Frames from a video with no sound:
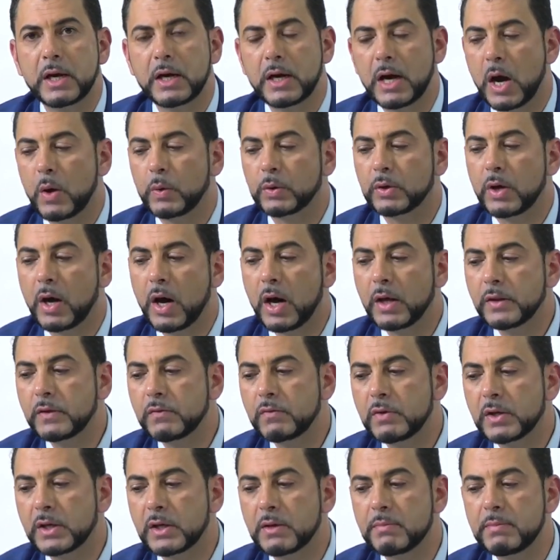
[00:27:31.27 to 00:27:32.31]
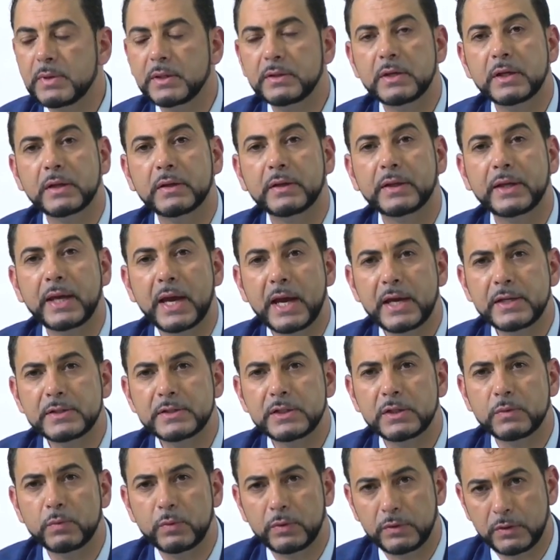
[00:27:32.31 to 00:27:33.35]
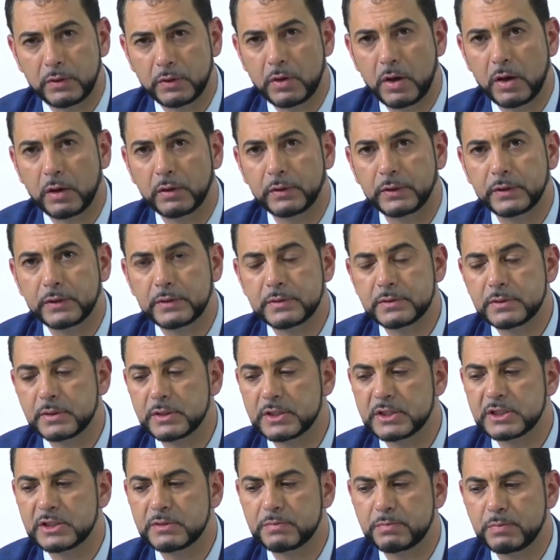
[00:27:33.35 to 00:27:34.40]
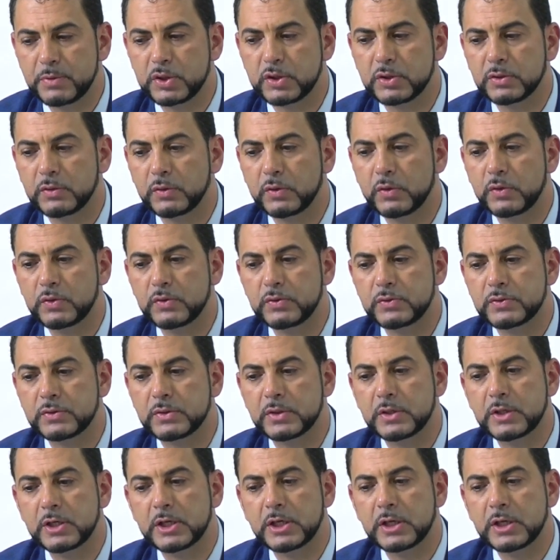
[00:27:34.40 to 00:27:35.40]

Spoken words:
I would highly recommend liaising with your colleagues, especially who's